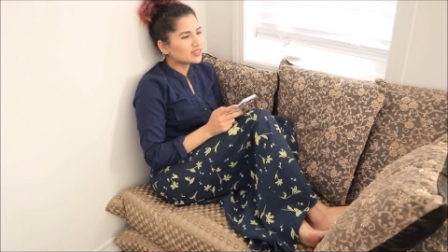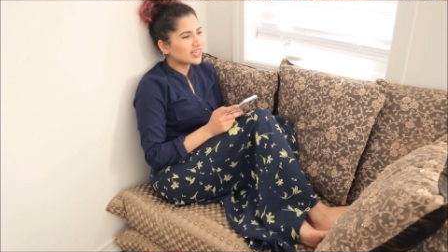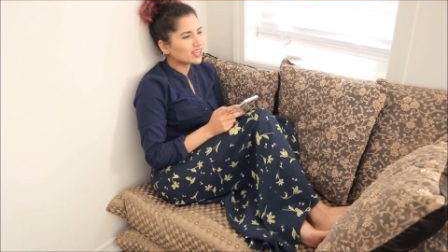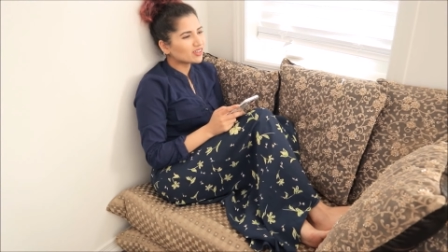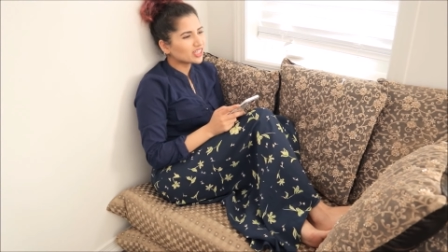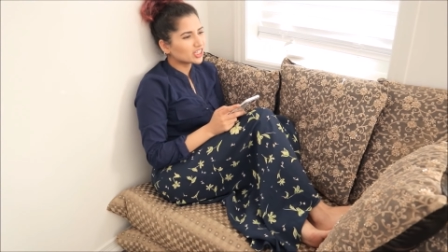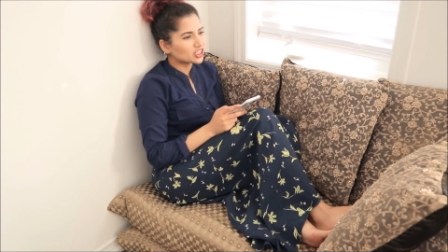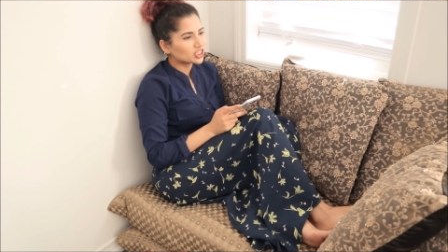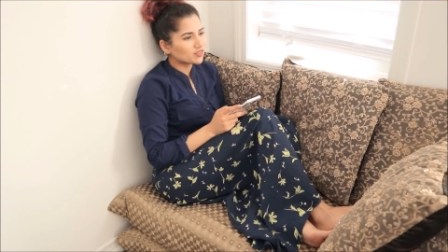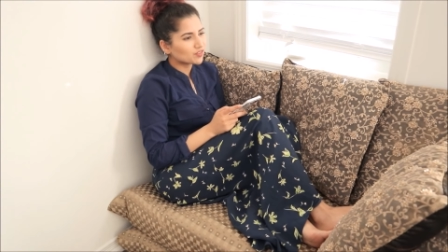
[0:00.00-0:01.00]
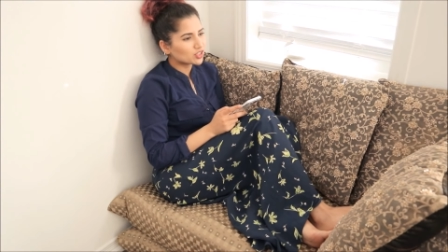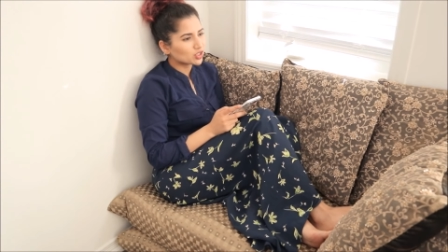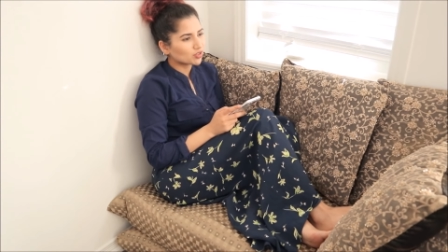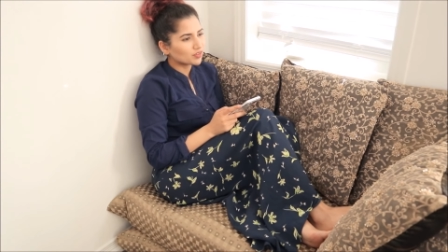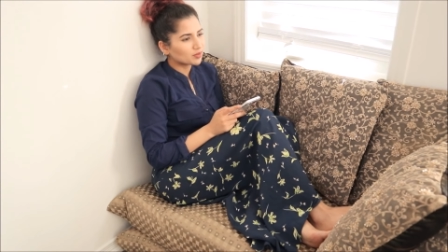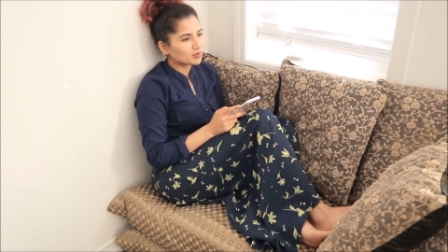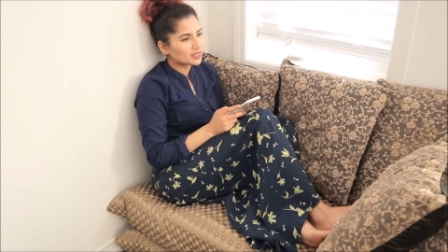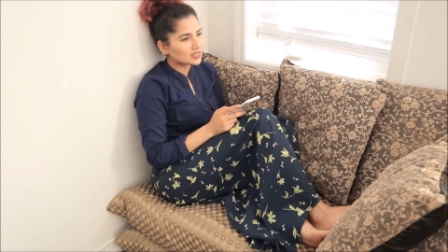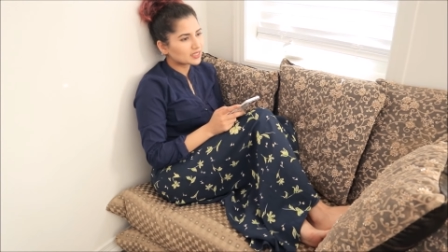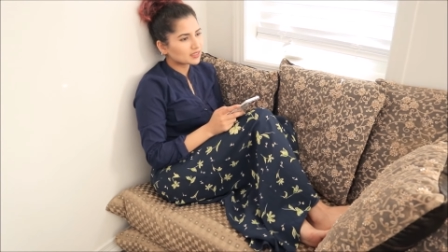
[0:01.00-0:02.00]
you take out the gishti for serving,
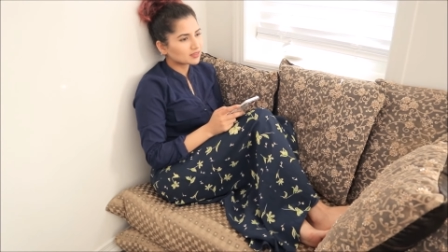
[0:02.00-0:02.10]
please?